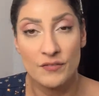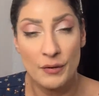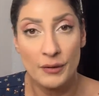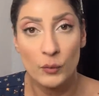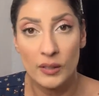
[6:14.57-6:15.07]

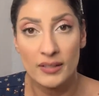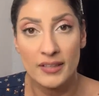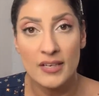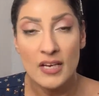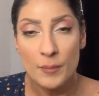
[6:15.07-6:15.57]
very
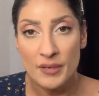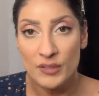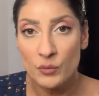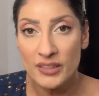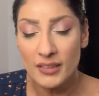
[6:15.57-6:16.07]
quickly
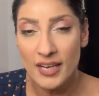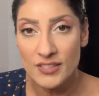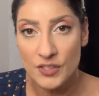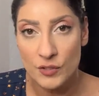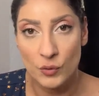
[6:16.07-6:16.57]
being
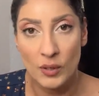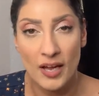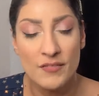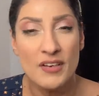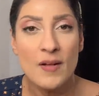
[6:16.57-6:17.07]
realized in your
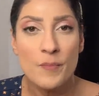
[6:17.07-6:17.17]
life.